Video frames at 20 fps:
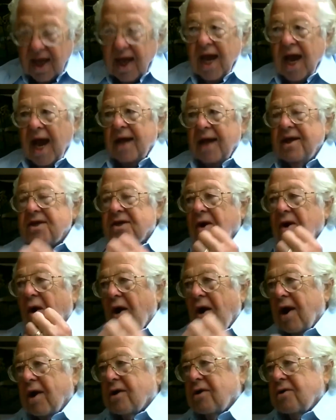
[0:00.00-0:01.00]
And these
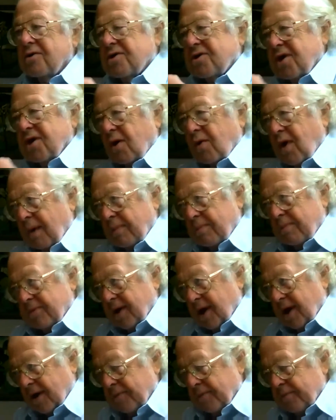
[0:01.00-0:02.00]
articles show up
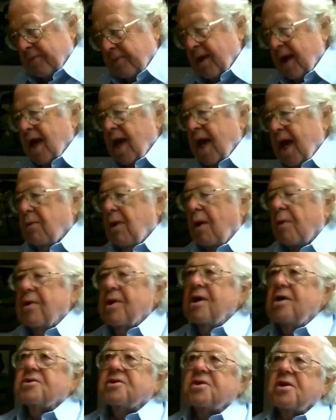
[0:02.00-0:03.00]
there. And what we
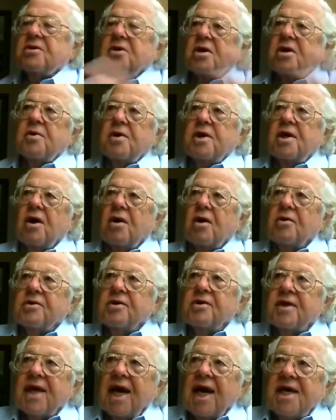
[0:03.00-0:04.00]
used to do in the
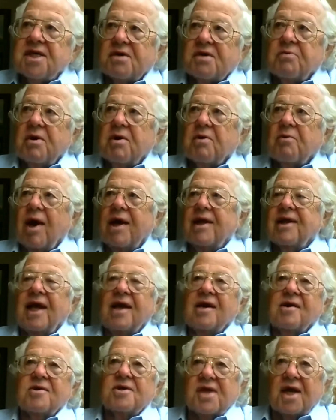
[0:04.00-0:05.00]
olden days is we would write
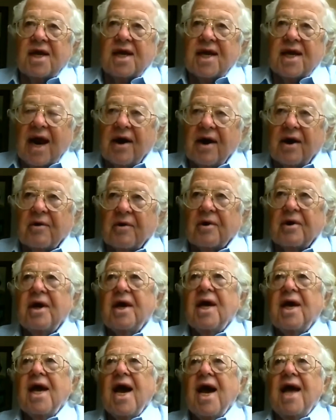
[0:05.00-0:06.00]
letters to the editor.
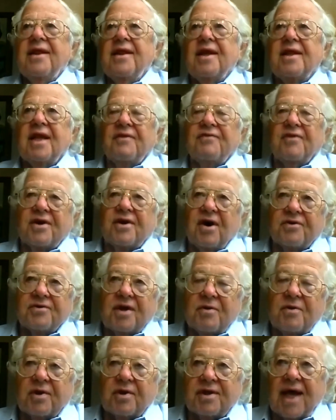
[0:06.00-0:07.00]
And the
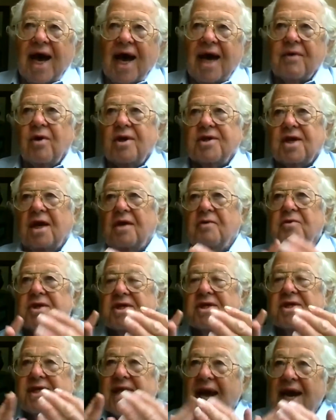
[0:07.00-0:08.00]
difficulty with that was it was
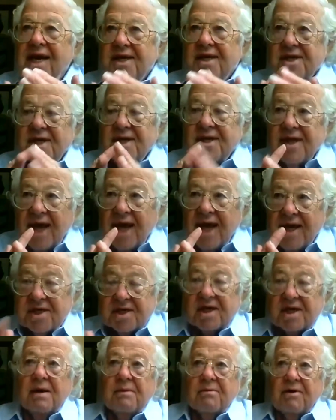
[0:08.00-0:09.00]
days and days
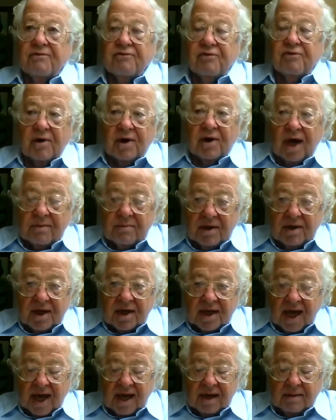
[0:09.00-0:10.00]
before they
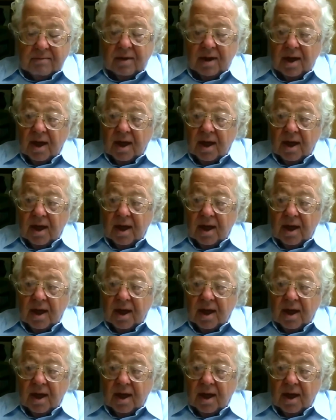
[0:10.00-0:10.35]
became